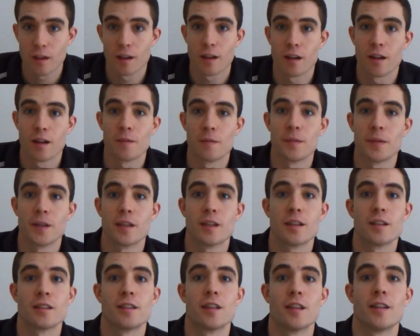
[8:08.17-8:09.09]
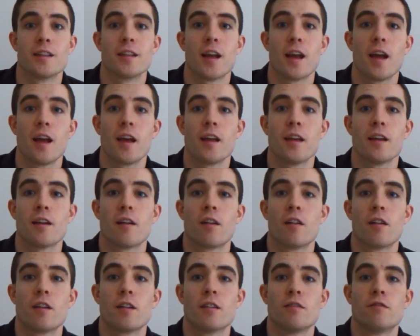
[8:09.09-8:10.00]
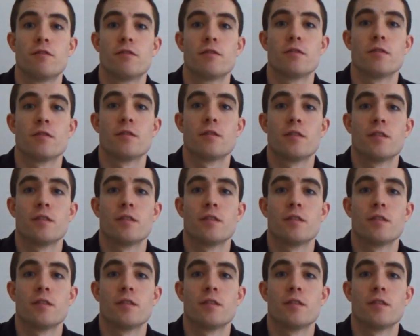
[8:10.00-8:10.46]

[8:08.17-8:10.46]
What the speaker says: but today I've